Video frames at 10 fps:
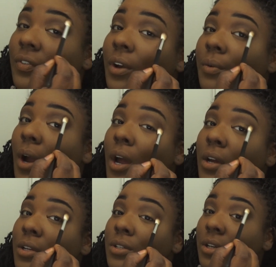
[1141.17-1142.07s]
fried
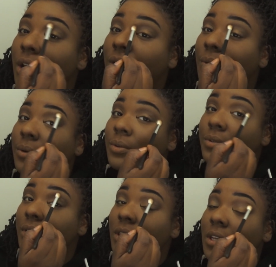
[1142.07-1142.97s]
rice and egg
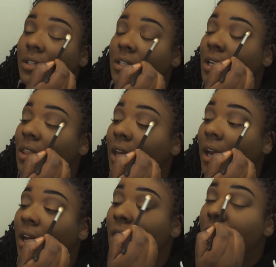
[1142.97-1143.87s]
rolls and things like
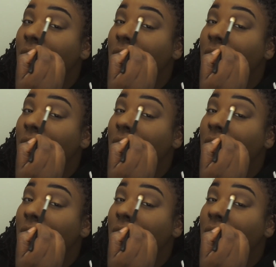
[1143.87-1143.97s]
that.